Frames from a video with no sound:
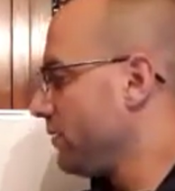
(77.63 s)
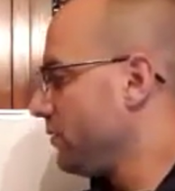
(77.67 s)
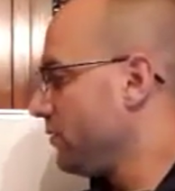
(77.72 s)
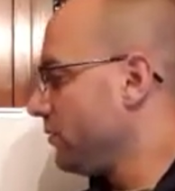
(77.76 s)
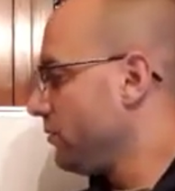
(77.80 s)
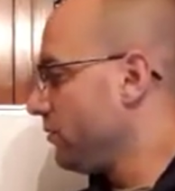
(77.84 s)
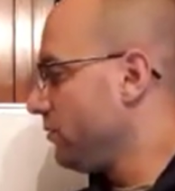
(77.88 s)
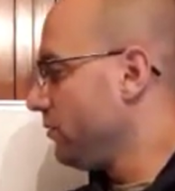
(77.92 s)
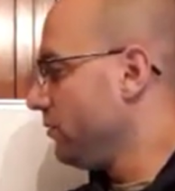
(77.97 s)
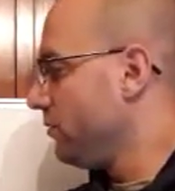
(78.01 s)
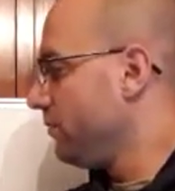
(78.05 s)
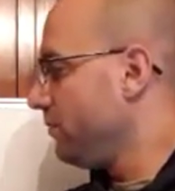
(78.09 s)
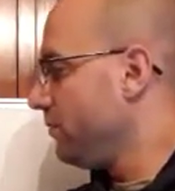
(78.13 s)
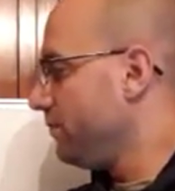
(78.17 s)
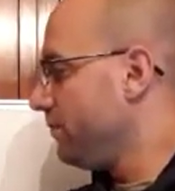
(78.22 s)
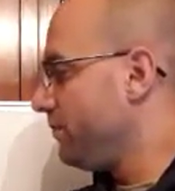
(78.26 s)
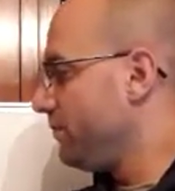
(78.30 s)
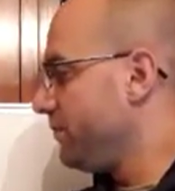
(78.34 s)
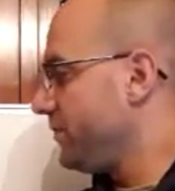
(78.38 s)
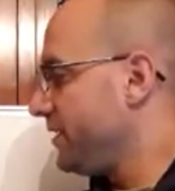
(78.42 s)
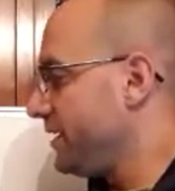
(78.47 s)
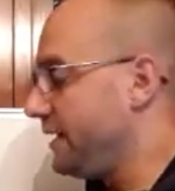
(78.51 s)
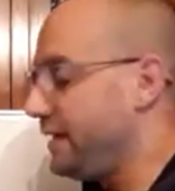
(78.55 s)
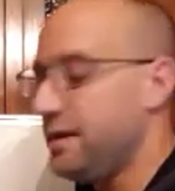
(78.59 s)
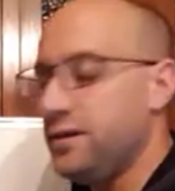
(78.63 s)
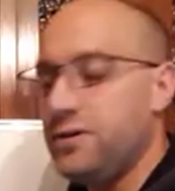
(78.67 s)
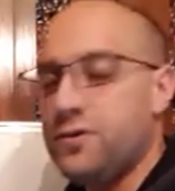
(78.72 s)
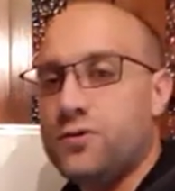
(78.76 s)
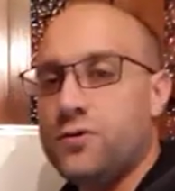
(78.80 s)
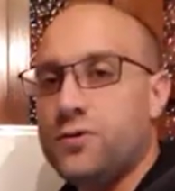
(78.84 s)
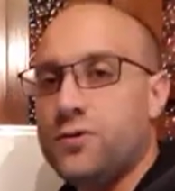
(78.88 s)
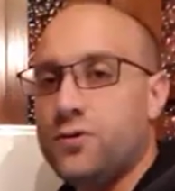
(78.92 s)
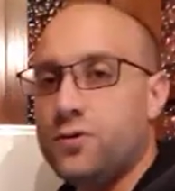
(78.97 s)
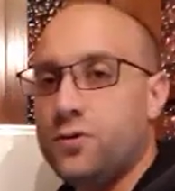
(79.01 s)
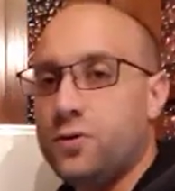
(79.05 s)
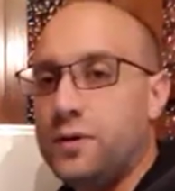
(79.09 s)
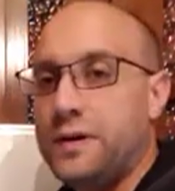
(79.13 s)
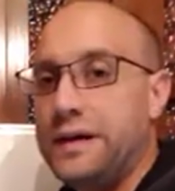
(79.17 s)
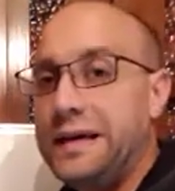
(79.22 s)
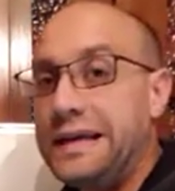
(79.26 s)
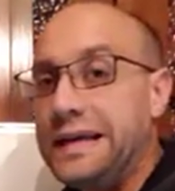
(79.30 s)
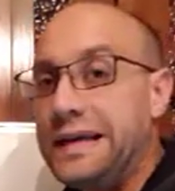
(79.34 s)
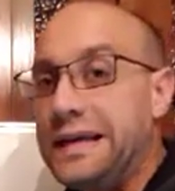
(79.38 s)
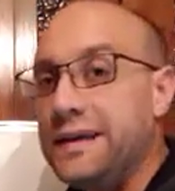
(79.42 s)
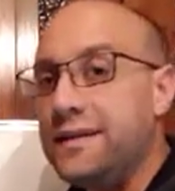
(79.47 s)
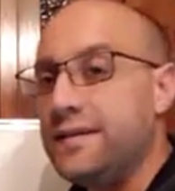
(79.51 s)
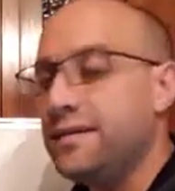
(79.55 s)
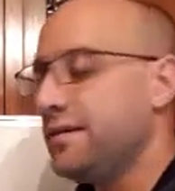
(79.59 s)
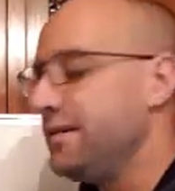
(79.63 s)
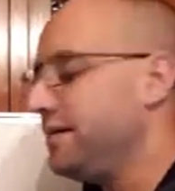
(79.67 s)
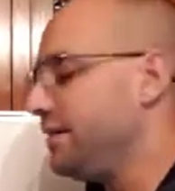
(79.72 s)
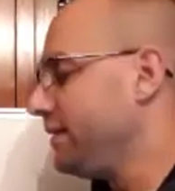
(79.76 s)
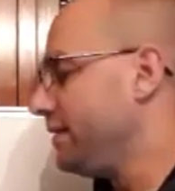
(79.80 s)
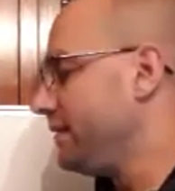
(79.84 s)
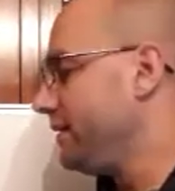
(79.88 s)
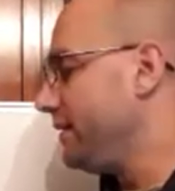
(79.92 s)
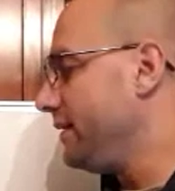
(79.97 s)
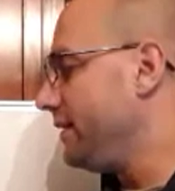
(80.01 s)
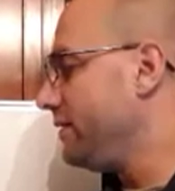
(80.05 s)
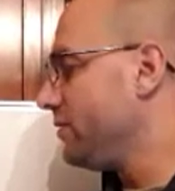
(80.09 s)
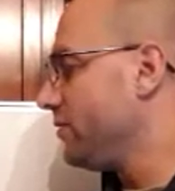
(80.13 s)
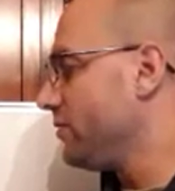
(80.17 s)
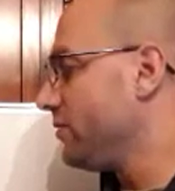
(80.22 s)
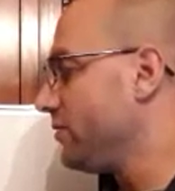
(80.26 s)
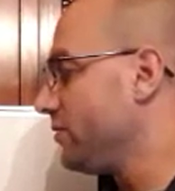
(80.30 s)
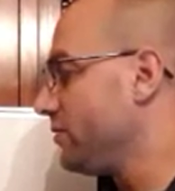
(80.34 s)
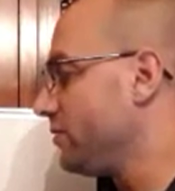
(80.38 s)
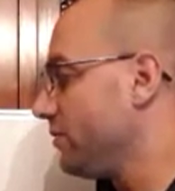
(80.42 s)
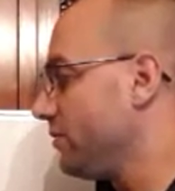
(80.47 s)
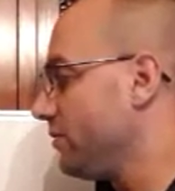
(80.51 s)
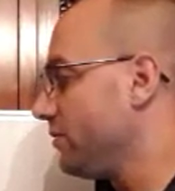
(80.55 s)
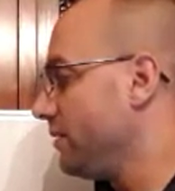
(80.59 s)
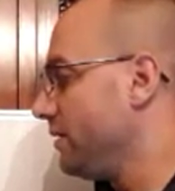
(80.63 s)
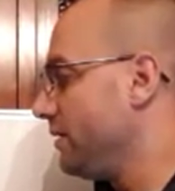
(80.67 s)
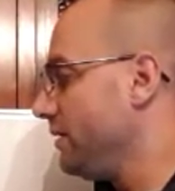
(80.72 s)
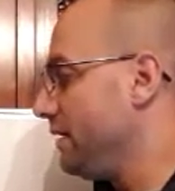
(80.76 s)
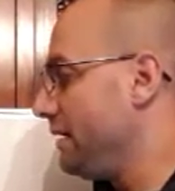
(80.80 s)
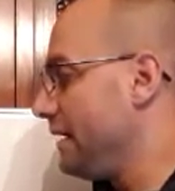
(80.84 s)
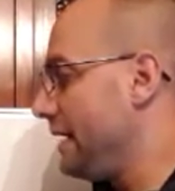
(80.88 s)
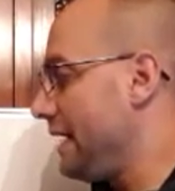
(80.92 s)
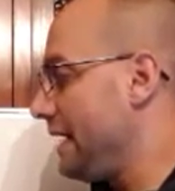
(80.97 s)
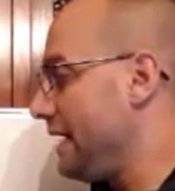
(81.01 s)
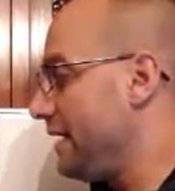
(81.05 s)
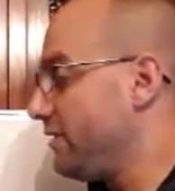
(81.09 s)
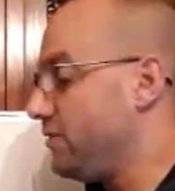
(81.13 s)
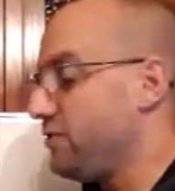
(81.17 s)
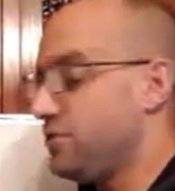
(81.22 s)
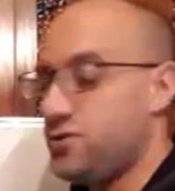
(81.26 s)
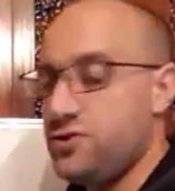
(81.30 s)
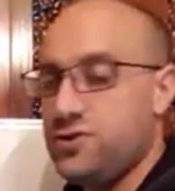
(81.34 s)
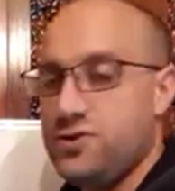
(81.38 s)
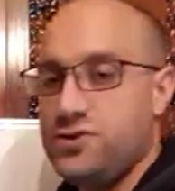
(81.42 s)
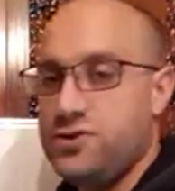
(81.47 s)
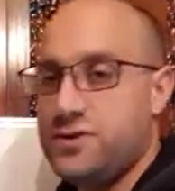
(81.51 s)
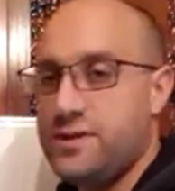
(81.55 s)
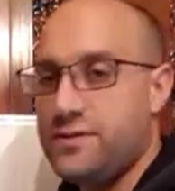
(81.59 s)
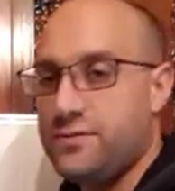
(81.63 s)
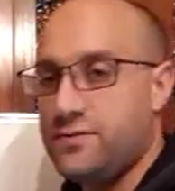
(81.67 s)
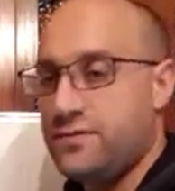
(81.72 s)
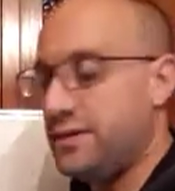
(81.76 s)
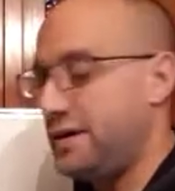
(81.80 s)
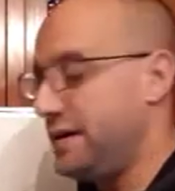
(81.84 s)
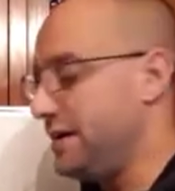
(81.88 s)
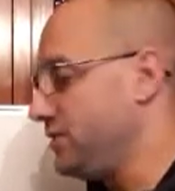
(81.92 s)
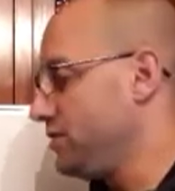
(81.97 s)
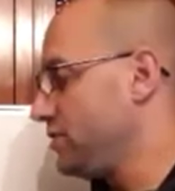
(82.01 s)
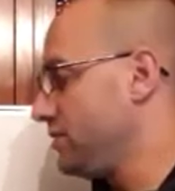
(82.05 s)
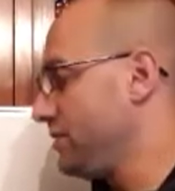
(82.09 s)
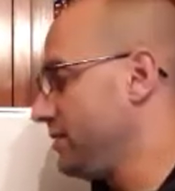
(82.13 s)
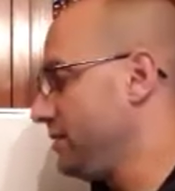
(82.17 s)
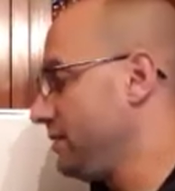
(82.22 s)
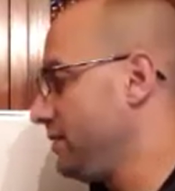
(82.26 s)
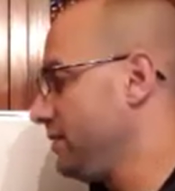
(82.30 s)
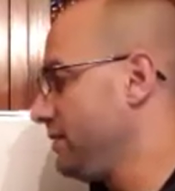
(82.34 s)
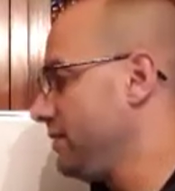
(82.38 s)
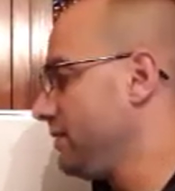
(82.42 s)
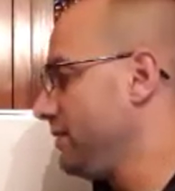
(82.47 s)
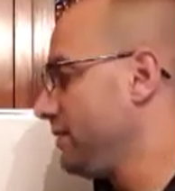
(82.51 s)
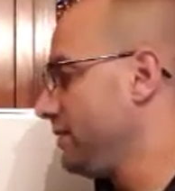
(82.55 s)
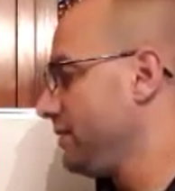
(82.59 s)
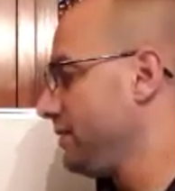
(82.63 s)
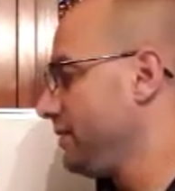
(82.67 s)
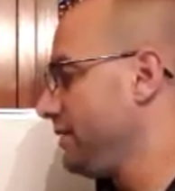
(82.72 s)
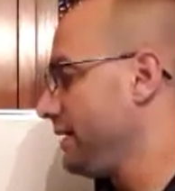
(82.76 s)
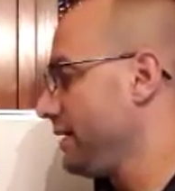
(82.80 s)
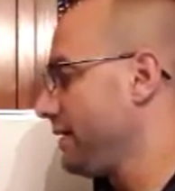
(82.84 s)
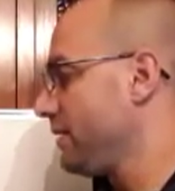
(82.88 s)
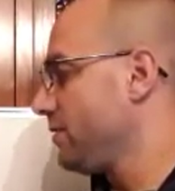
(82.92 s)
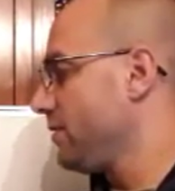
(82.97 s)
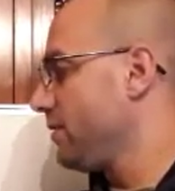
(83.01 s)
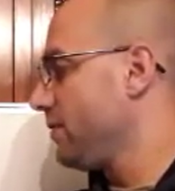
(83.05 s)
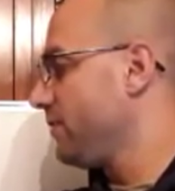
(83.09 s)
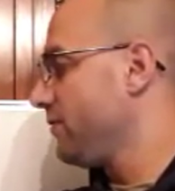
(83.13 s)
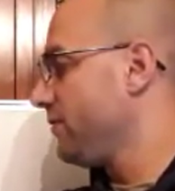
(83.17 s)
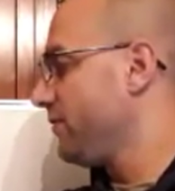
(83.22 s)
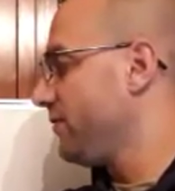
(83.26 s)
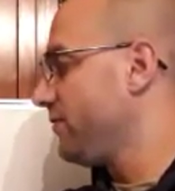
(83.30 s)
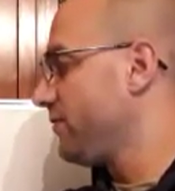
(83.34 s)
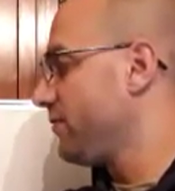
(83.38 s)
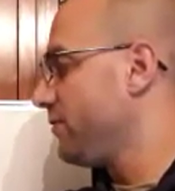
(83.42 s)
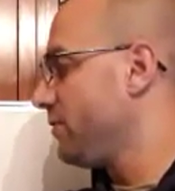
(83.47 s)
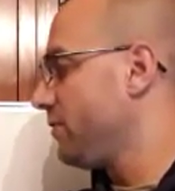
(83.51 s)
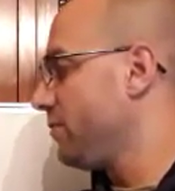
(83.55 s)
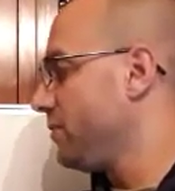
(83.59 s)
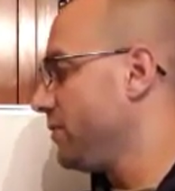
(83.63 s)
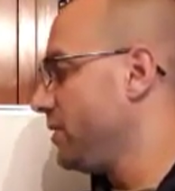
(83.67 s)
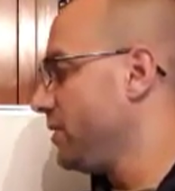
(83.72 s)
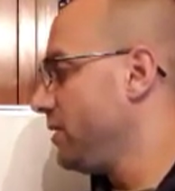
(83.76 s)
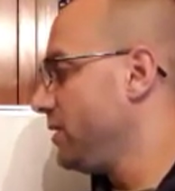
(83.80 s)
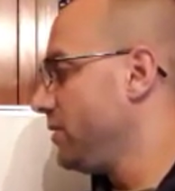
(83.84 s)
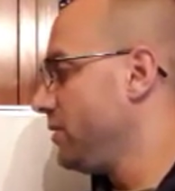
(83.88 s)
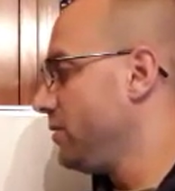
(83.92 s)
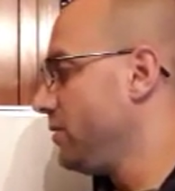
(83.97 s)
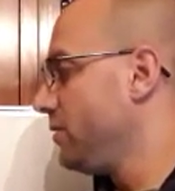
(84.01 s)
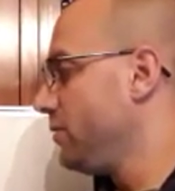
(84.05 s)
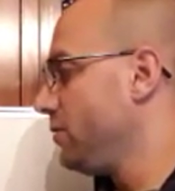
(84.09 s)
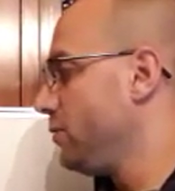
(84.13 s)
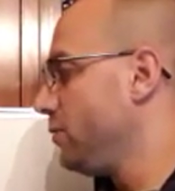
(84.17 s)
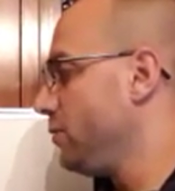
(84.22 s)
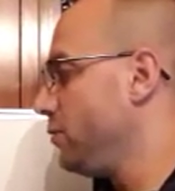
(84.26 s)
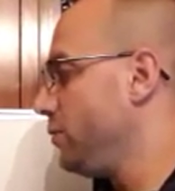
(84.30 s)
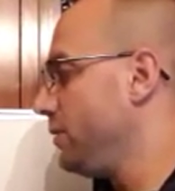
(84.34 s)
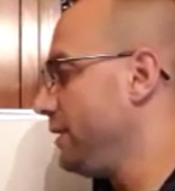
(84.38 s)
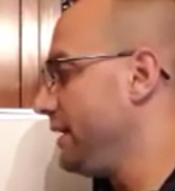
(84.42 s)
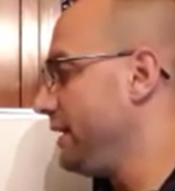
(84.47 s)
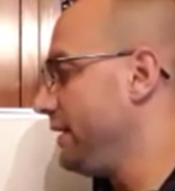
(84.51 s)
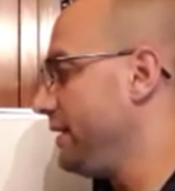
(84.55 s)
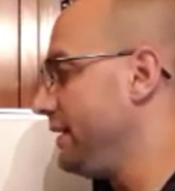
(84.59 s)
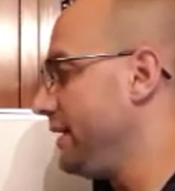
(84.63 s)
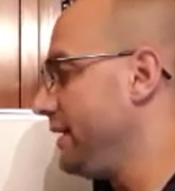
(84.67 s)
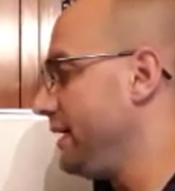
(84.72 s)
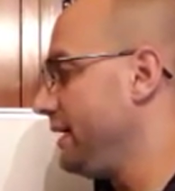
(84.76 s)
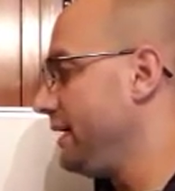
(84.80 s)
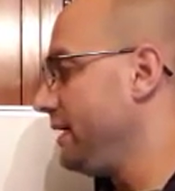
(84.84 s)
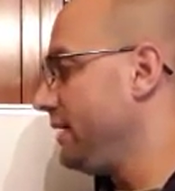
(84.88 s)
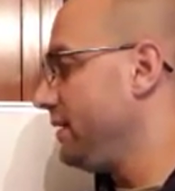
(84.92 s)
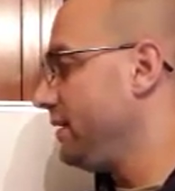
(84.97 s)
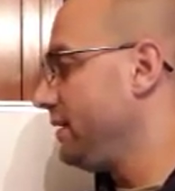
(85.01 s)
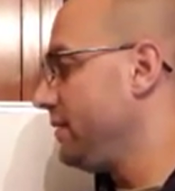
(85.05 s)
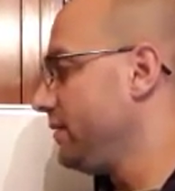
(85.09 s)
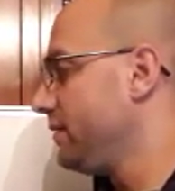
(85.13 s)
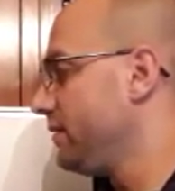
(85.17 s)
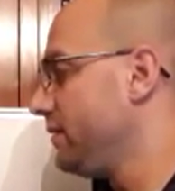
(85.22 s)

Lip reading: to the internal heat, the internal energy generation that comes from within